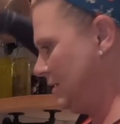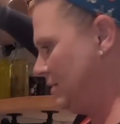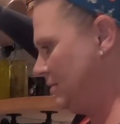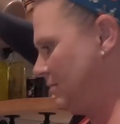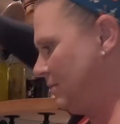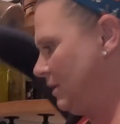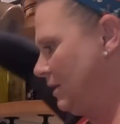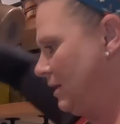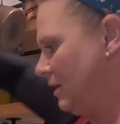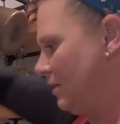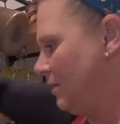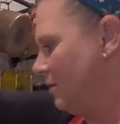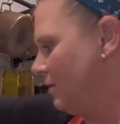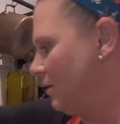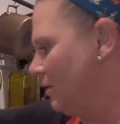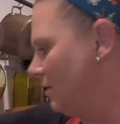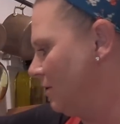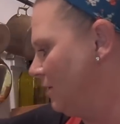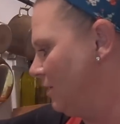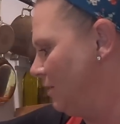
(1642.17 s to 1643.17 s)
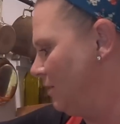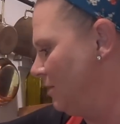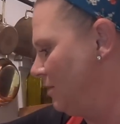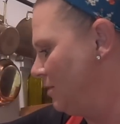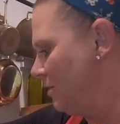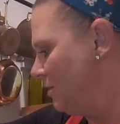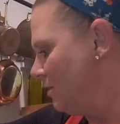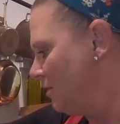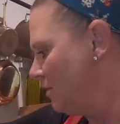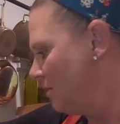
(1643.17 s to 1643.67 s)
we got our
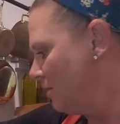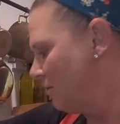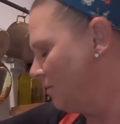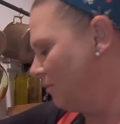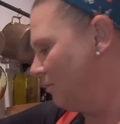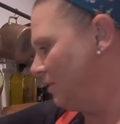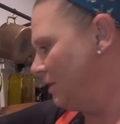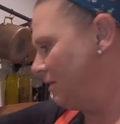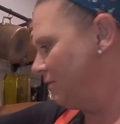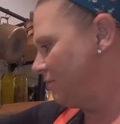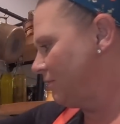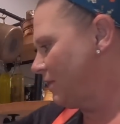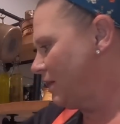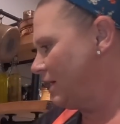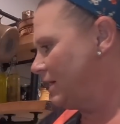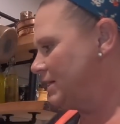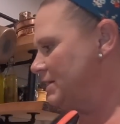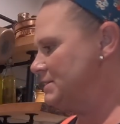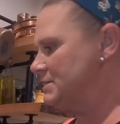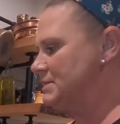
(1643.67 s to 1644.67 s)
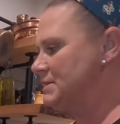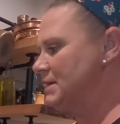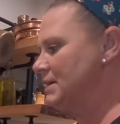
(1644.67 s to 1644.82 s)
refrieds,